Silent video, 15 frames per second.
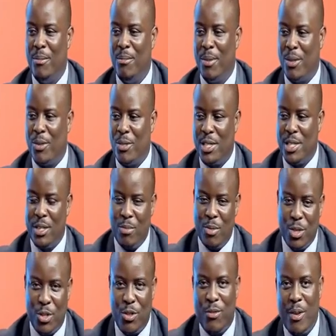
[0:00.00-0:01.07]
because in
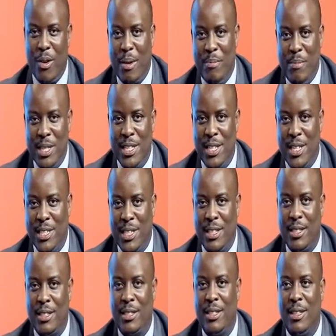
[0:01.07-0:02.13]
most of our
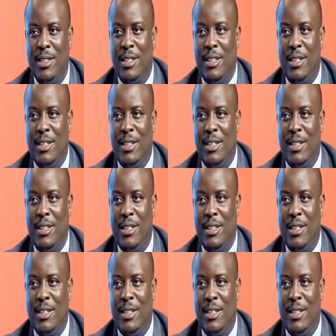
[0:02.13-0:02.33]
businesses,